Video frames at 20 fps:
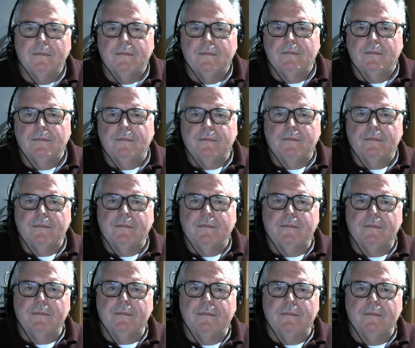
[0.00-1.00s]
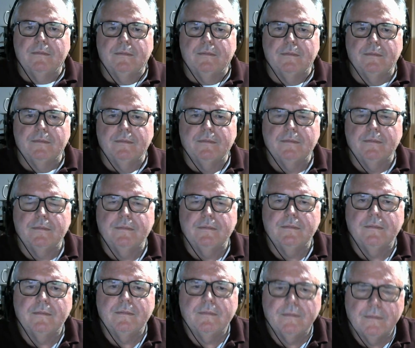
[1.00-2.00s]

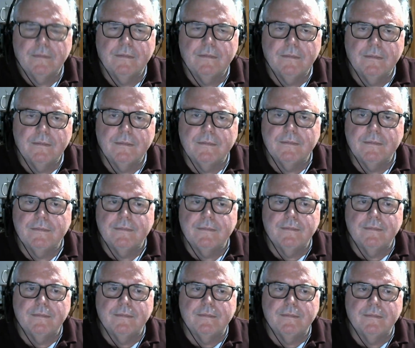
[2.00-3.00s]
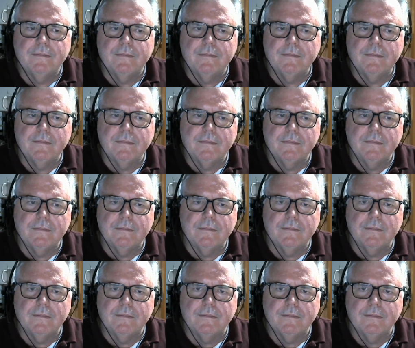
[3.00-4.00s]

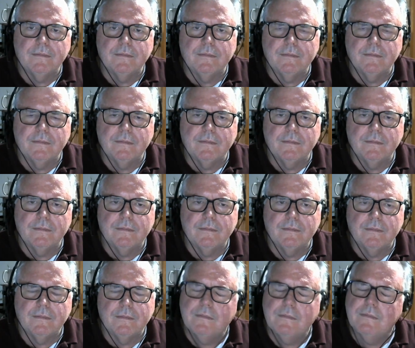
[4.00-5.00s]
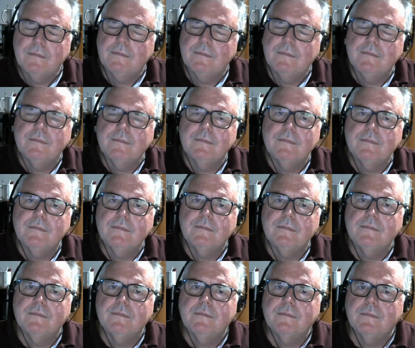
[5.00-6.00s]

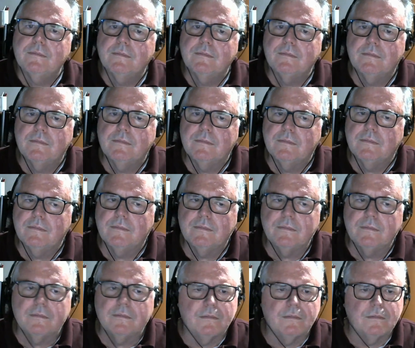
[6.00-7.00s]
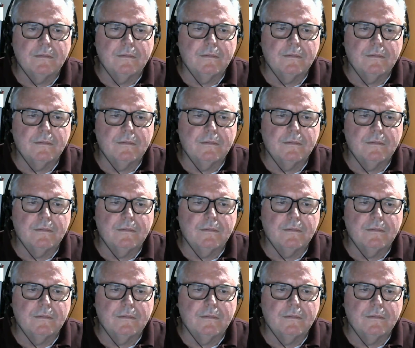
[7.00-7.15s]
The person shown says nothing.